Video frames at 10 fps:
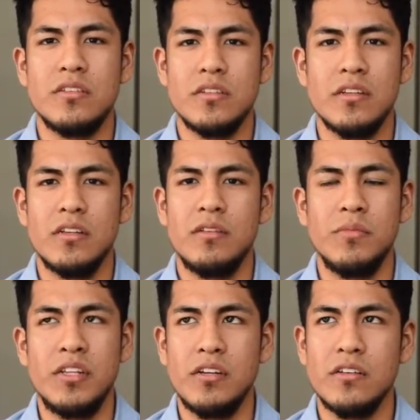and then
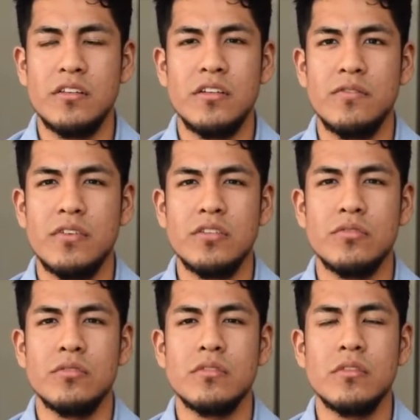meeting other
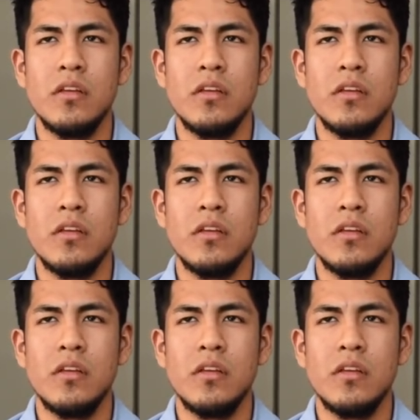individuals,